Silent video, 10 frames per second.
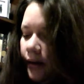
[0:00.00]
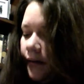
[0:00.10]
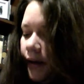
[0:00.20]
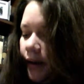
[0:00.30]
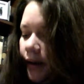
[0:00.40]

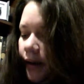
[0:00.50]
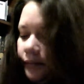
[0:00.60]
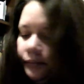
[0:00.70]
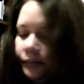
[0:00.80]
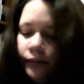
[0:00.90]

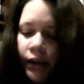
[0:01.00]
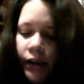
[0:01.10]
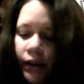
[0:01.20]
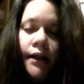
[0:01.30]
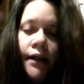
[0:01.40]
that
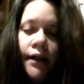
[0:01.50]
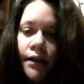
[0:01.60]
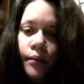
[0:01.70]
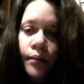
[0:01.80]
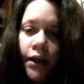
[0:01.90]
I
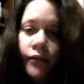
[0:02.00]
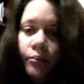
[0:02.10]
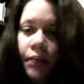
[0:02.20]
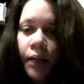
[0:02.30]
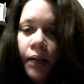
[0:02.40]
still believe
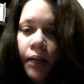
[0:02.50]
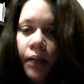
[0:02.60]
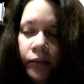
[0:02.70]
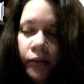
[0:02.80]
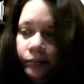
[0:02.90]
in people,